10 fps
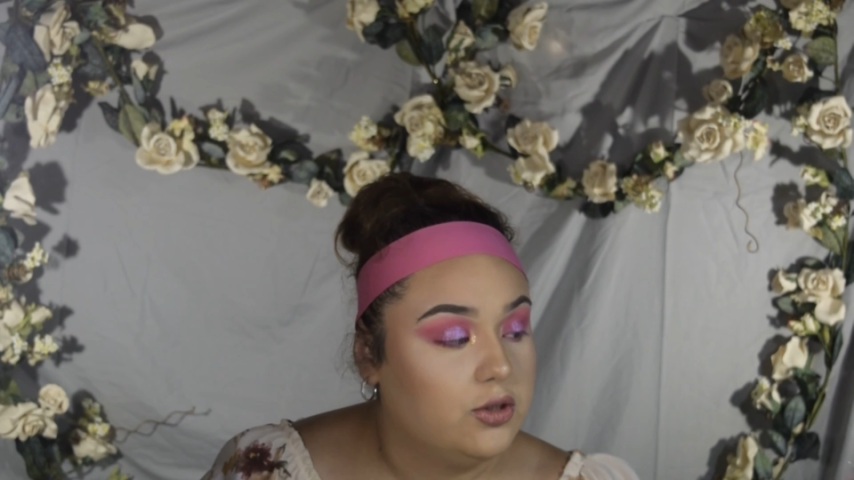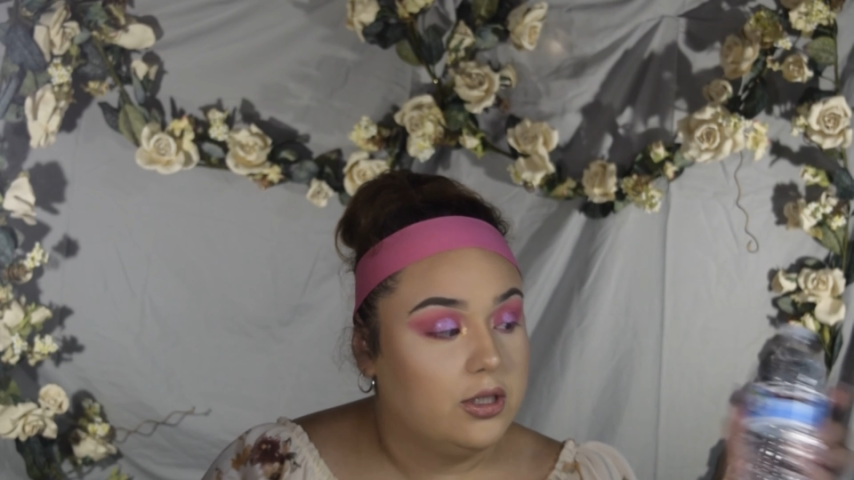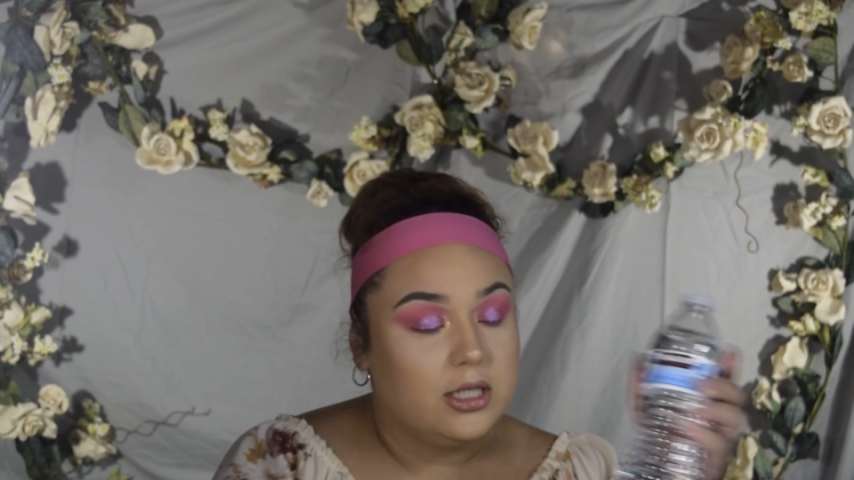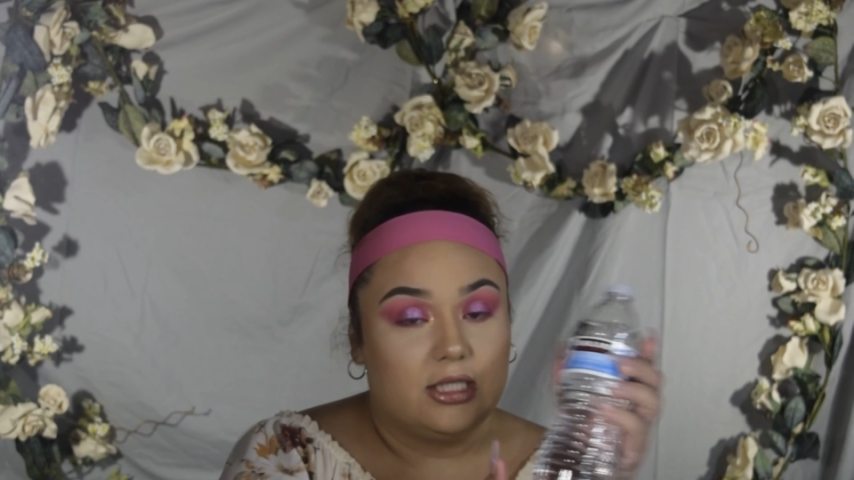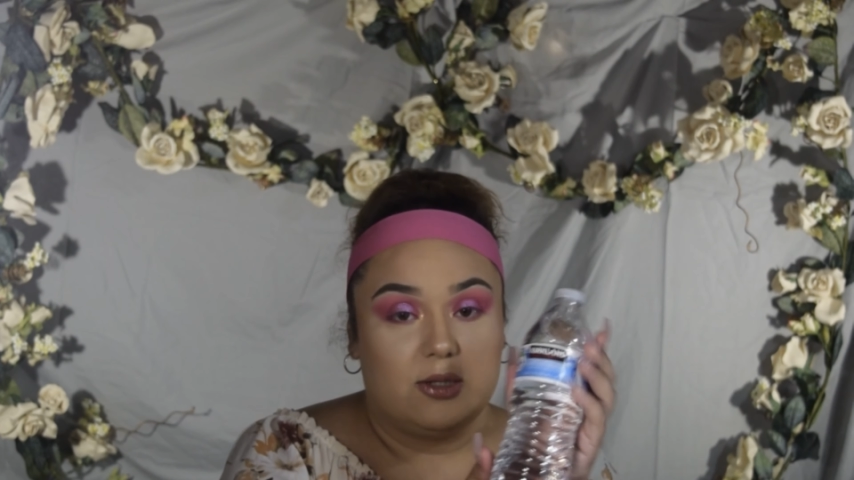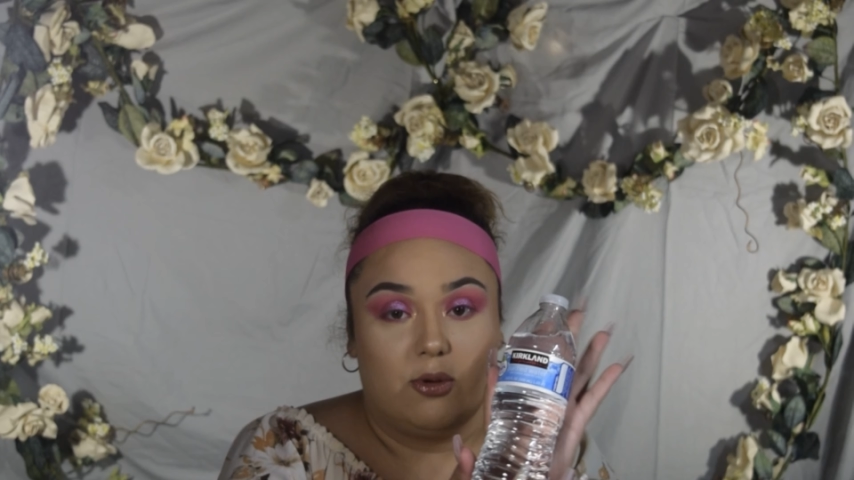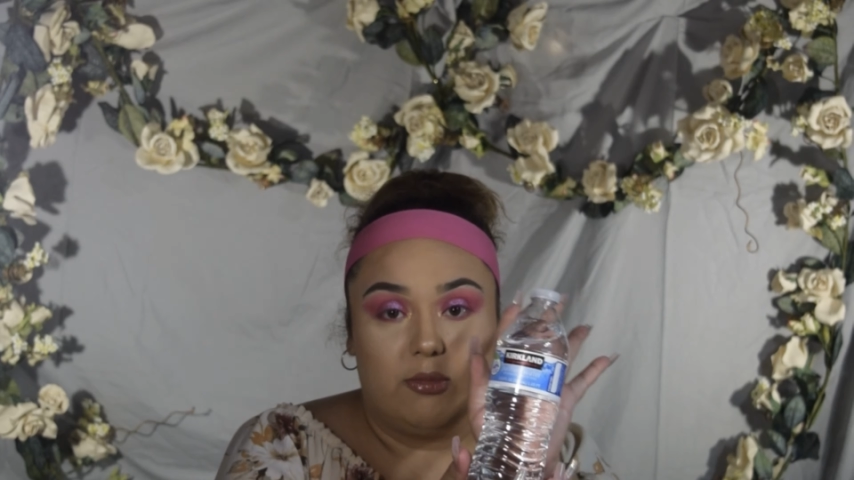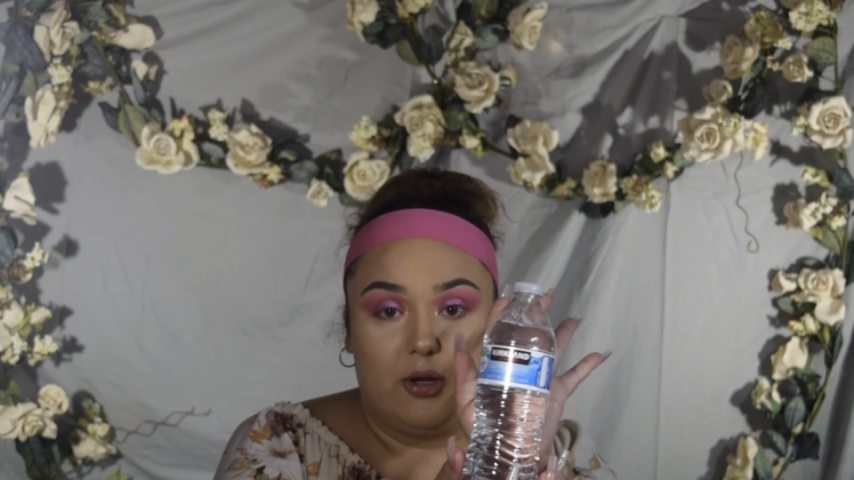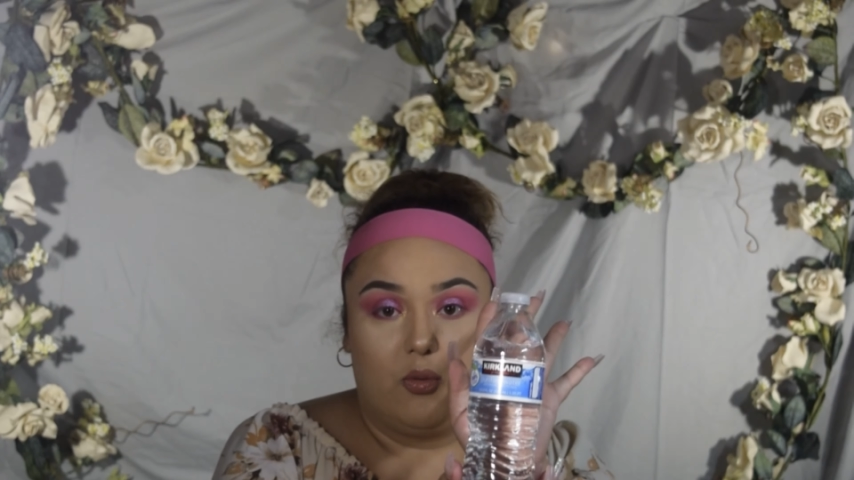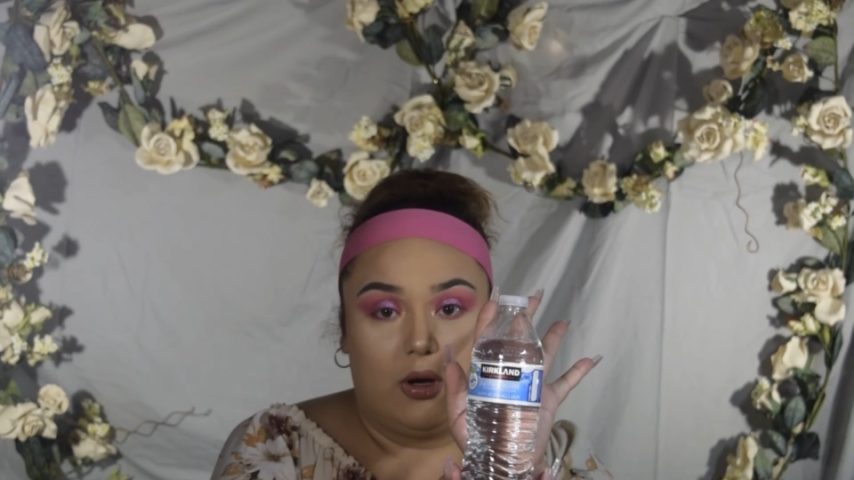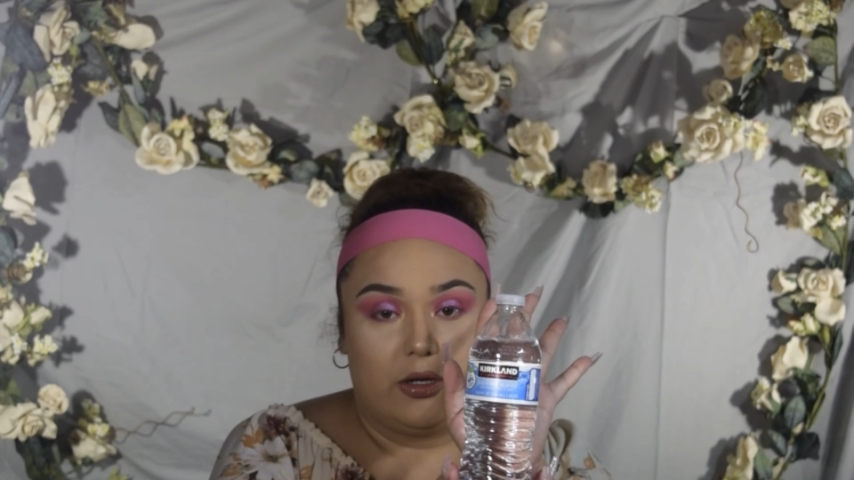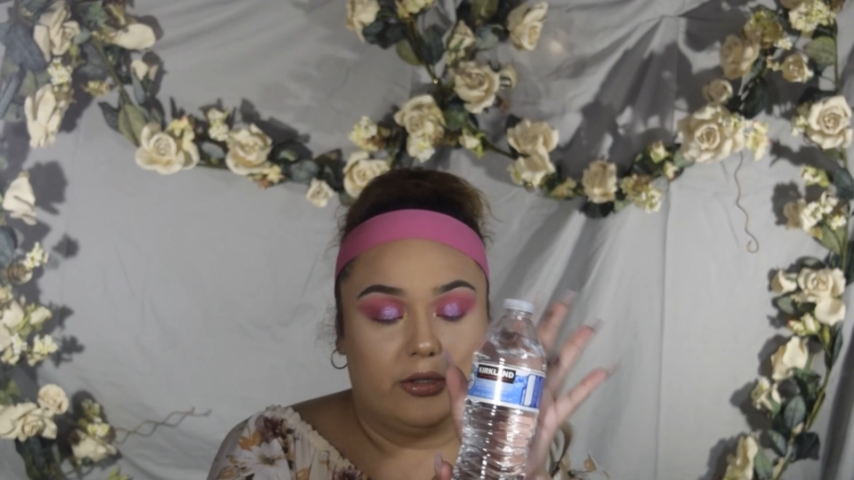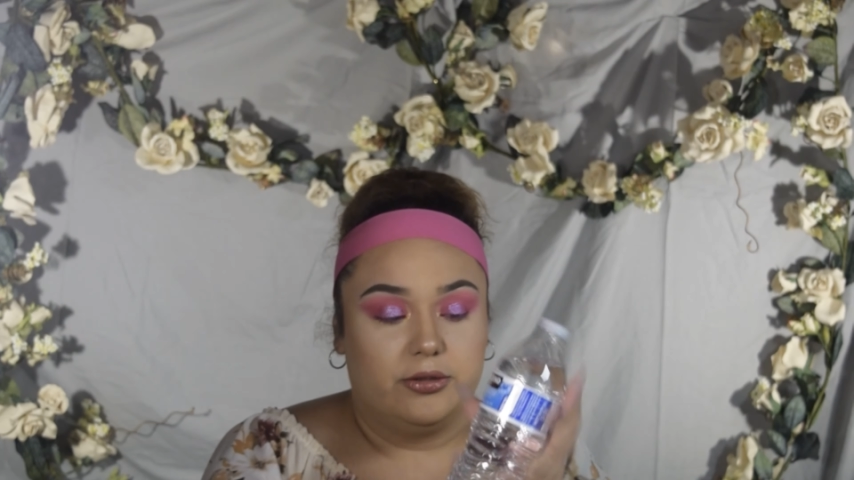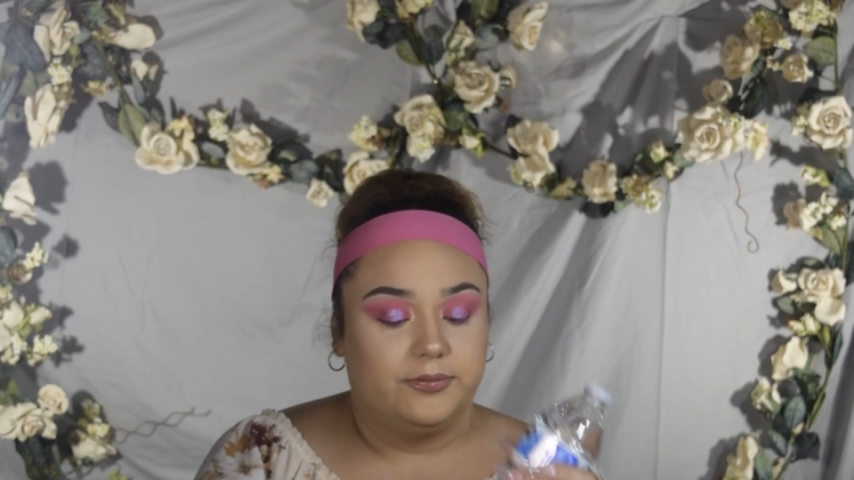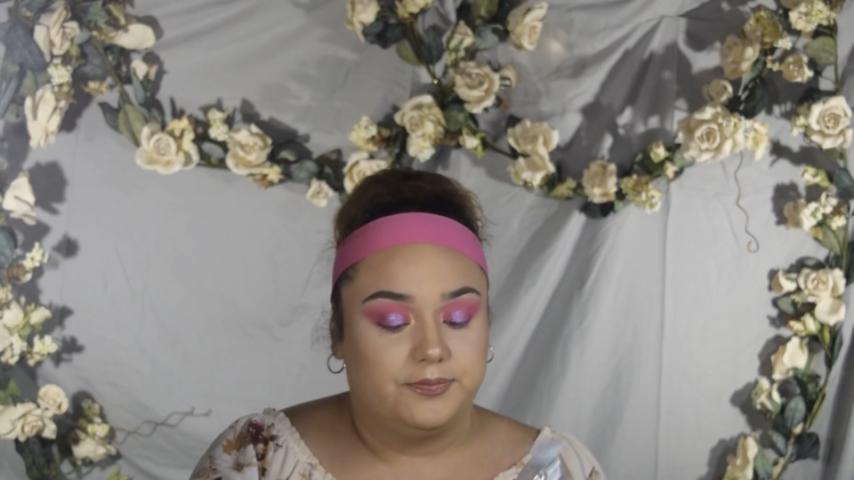to get some of my
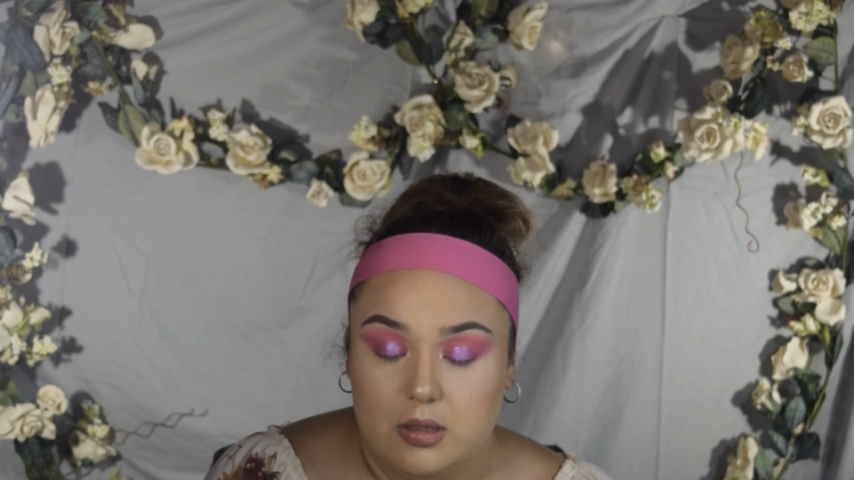water.